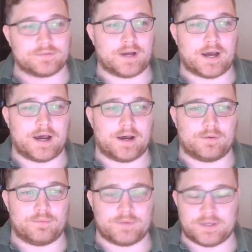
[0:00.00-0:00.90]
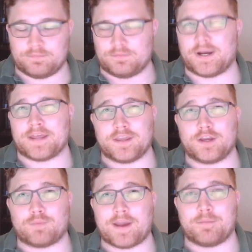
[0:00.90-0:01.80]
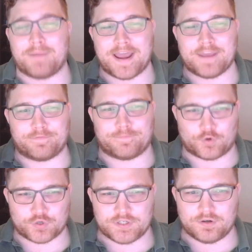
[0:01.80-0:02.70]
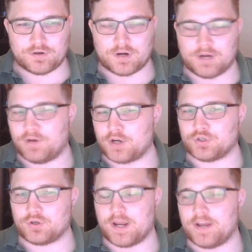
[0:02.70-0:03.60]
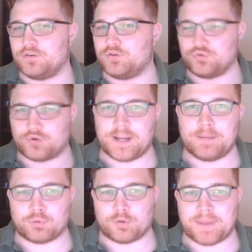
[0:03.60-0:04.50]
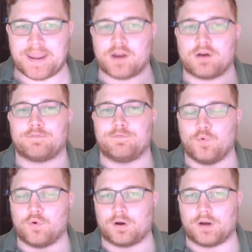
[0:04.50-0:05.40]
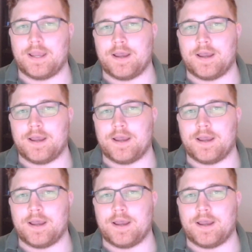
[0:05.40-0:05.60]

I think around my first year of undergrad to try and prepare for